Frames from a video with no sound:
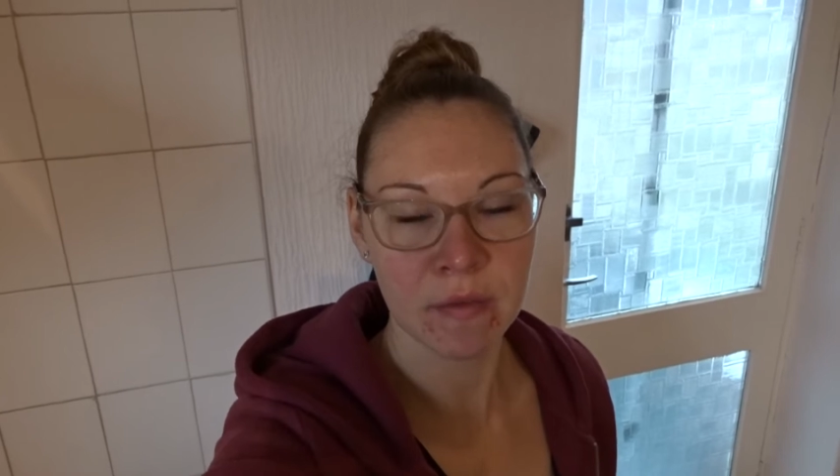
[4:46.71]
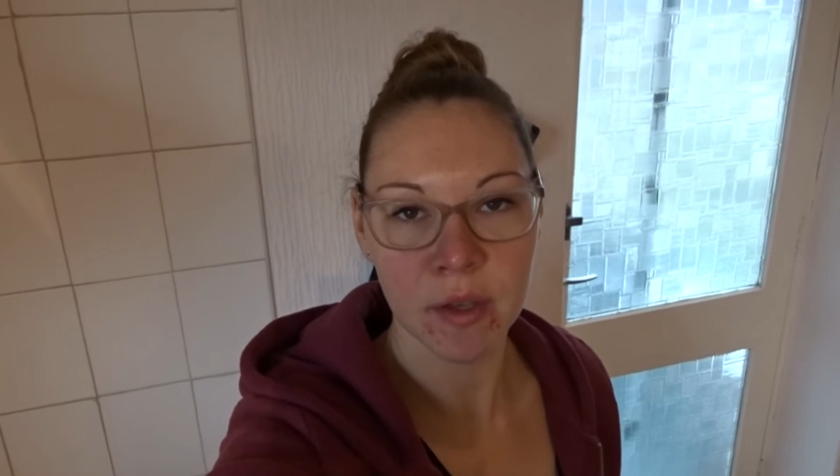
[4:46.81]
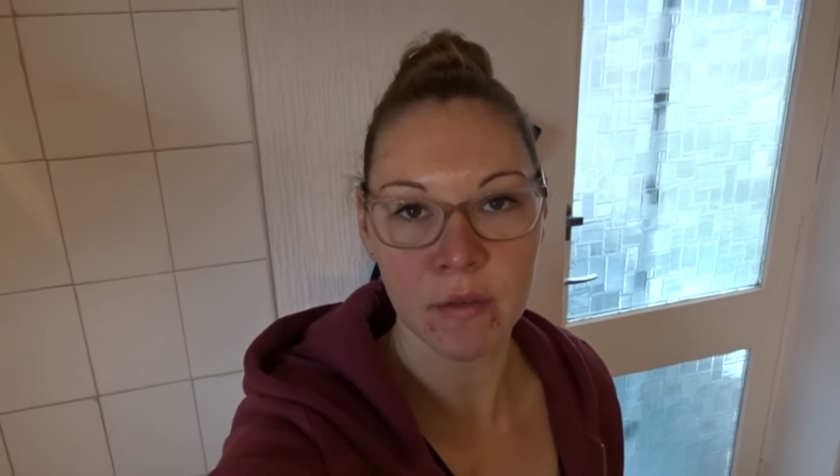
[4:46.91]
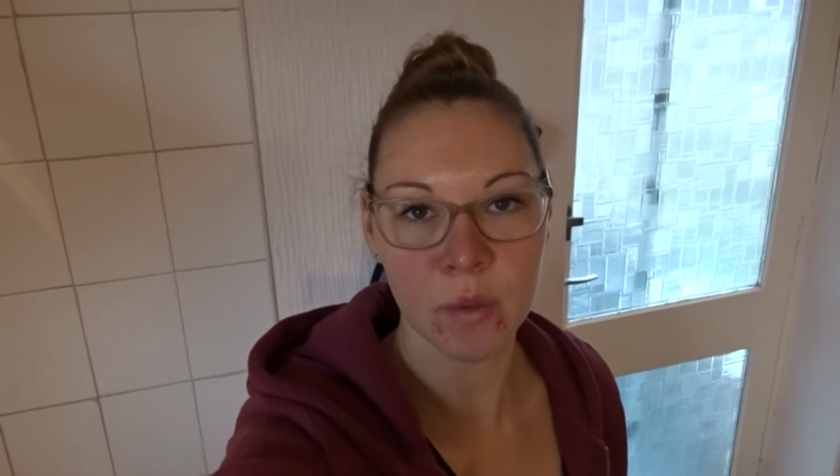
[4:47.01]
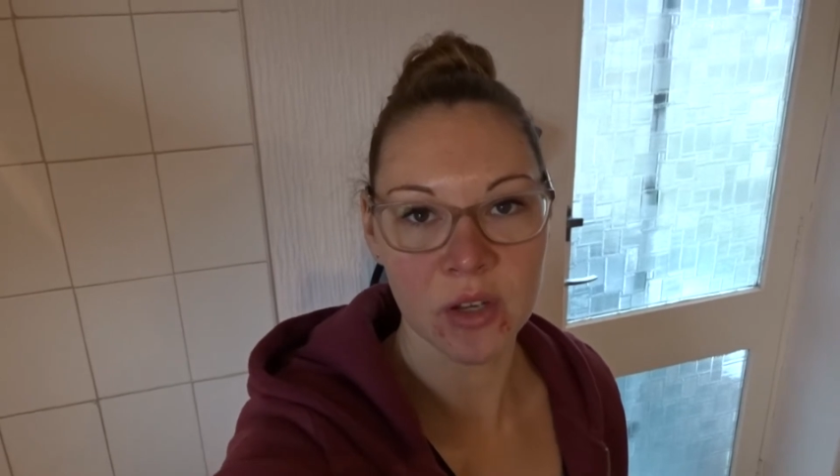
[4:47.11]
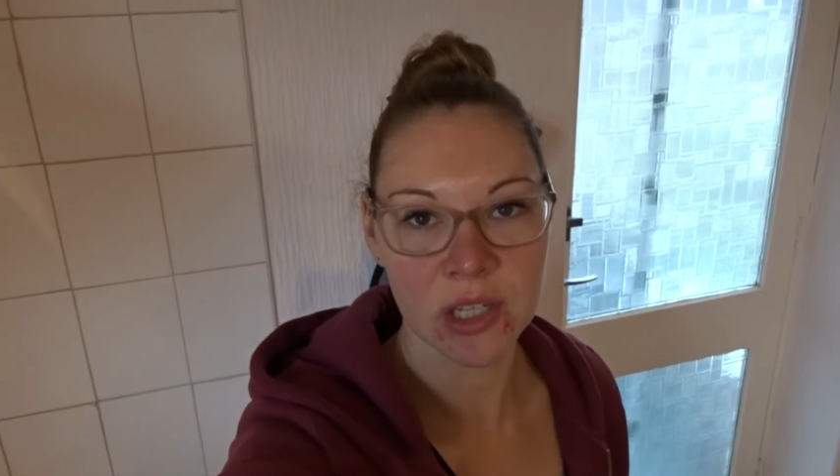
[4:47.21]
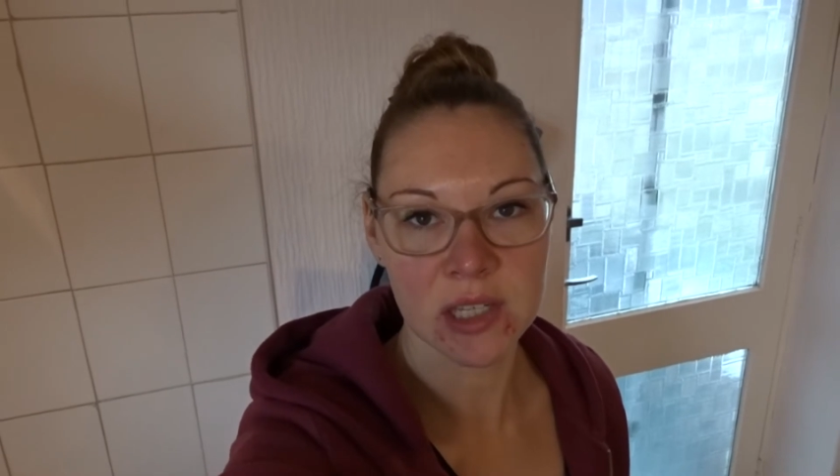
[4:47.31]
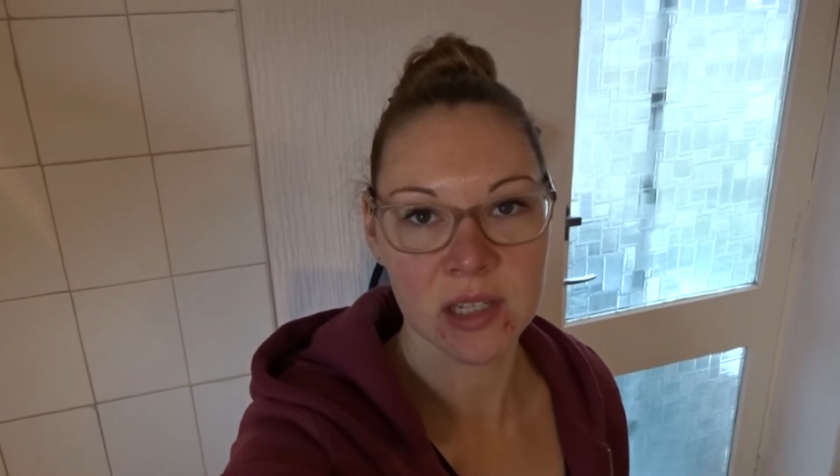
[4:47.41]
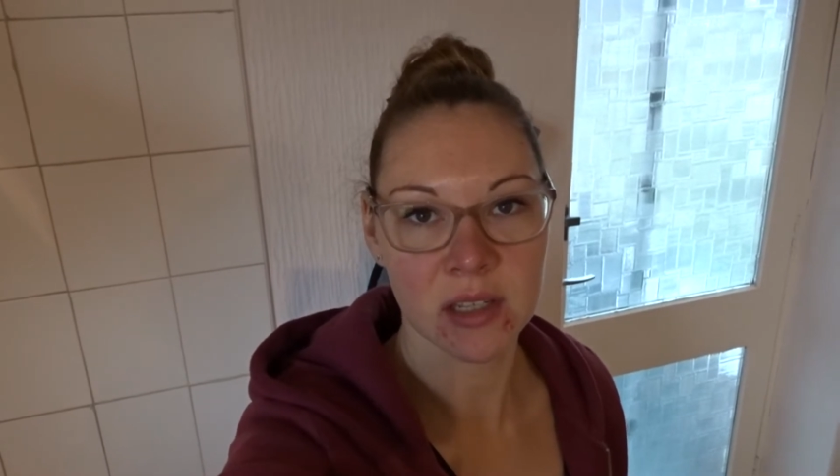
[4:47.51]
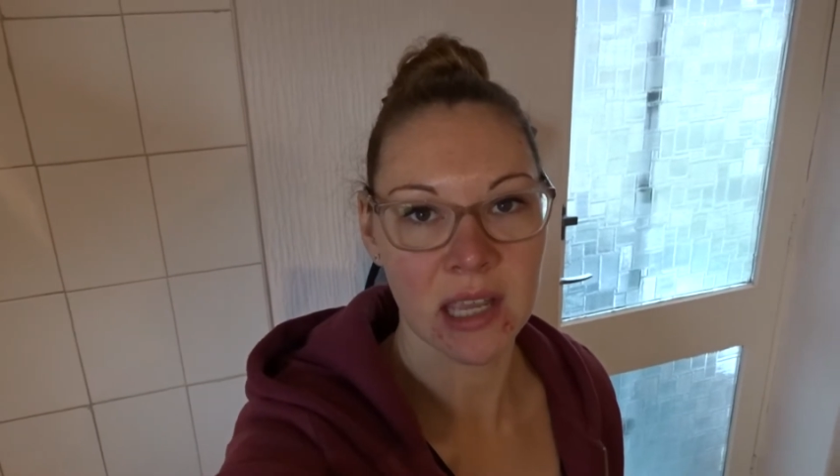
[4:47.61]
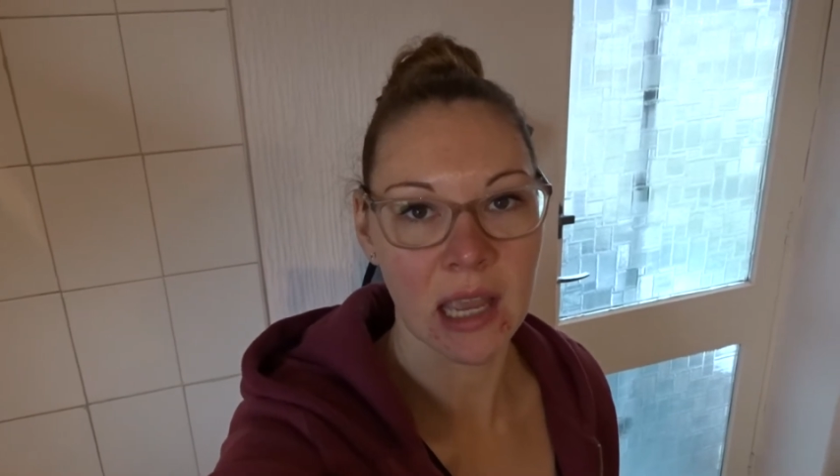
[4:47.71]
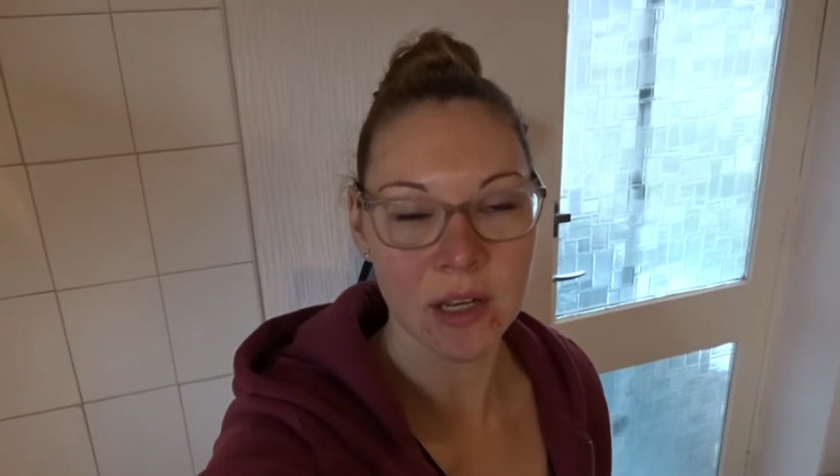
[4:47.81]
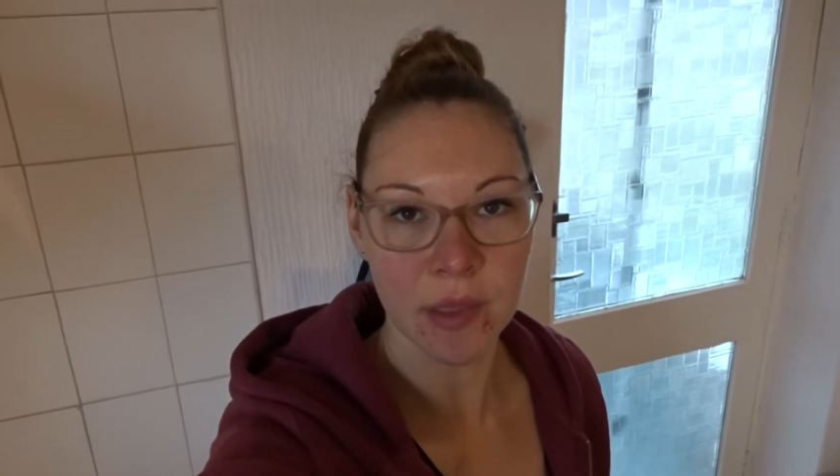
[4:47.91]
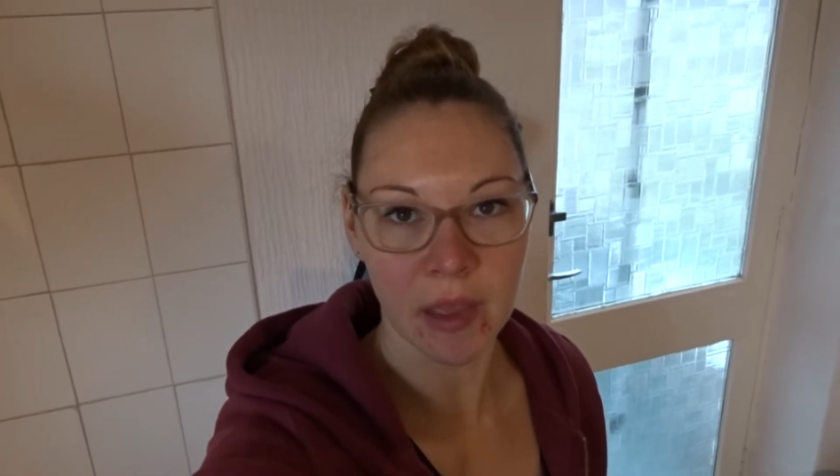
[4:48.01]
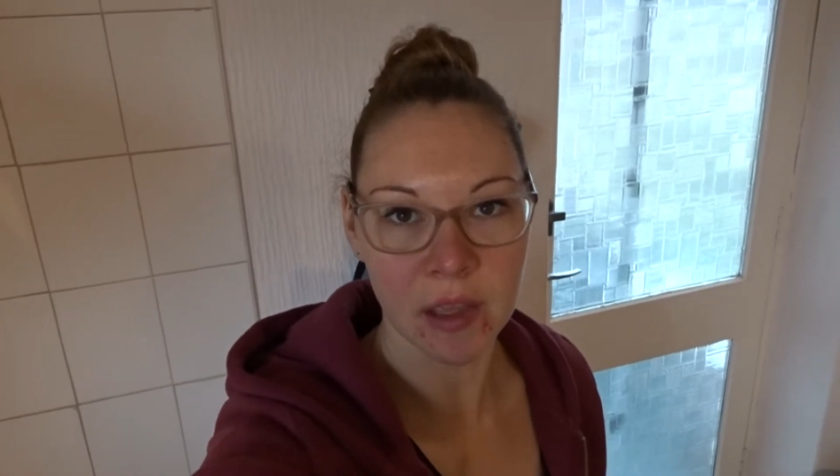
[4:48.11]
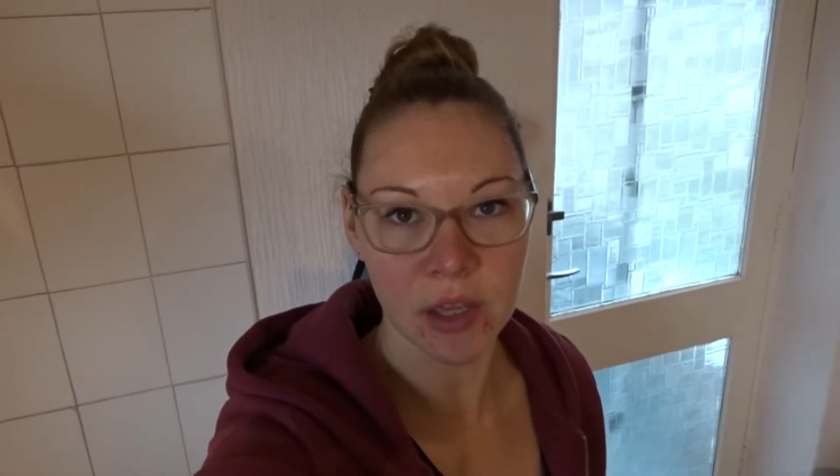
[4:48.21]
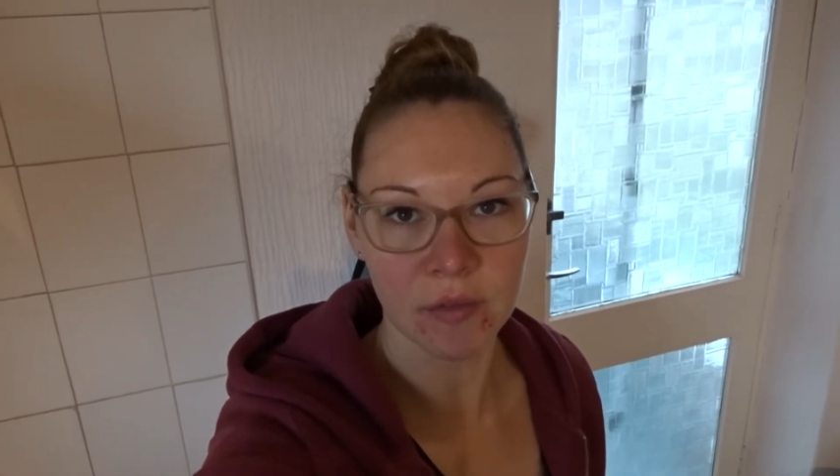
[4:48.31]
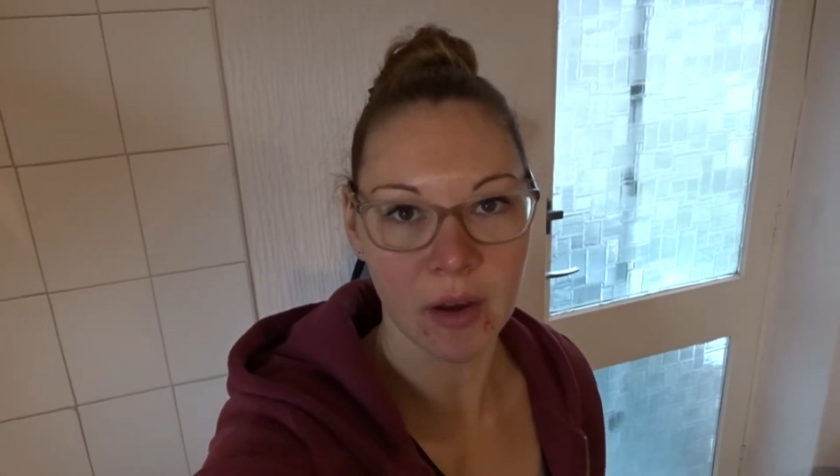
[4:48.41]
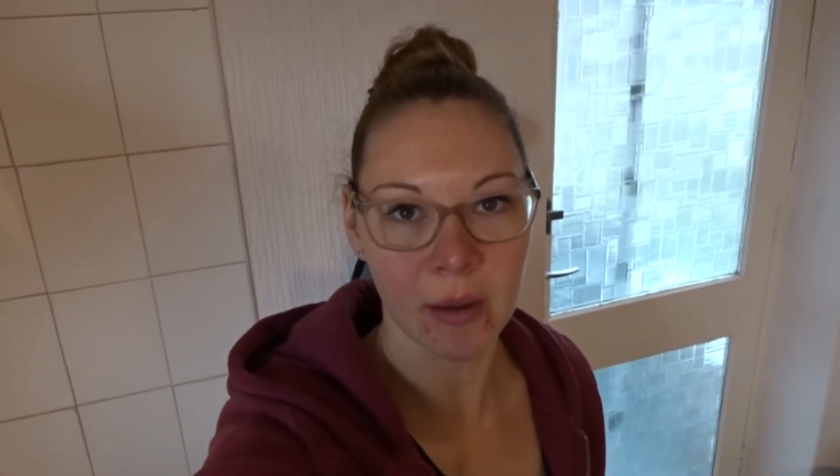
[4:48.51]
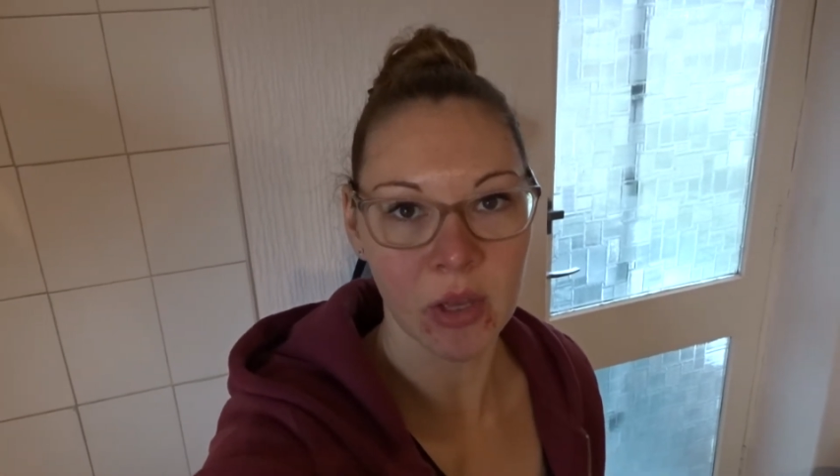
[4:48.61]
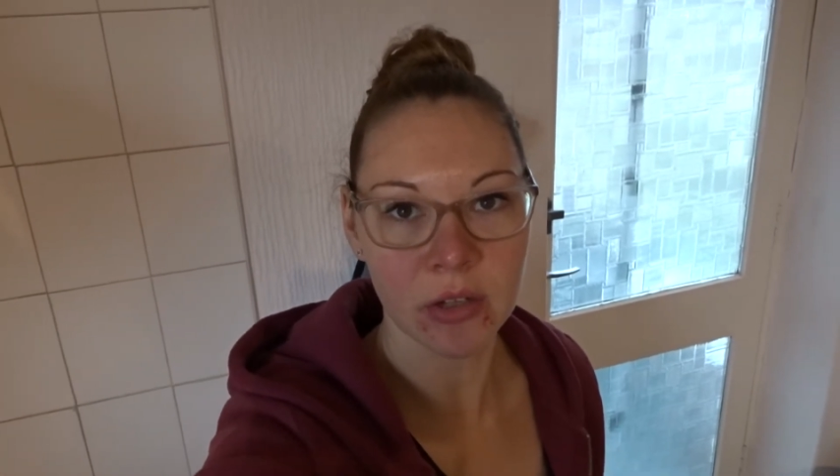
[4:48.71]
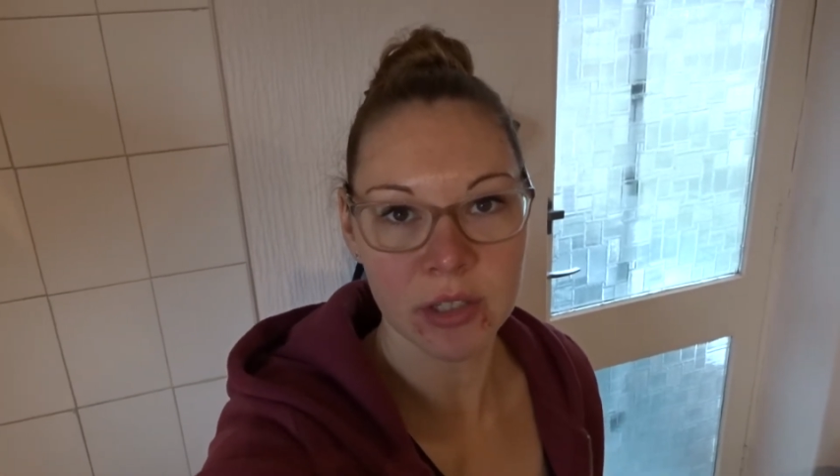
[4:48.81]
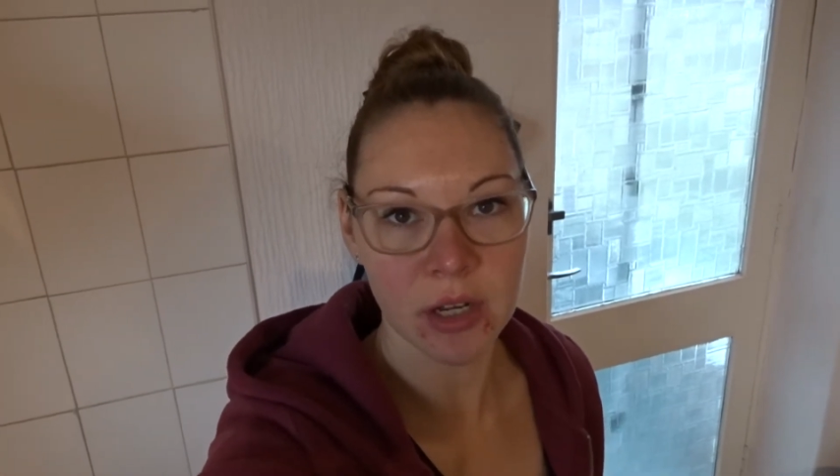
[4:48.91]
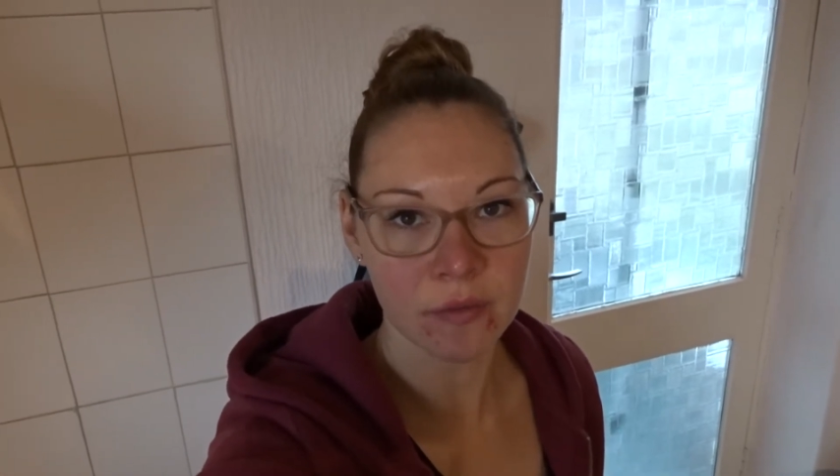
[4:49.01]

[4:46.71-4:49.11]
If you have watched this till the end, thank you very much.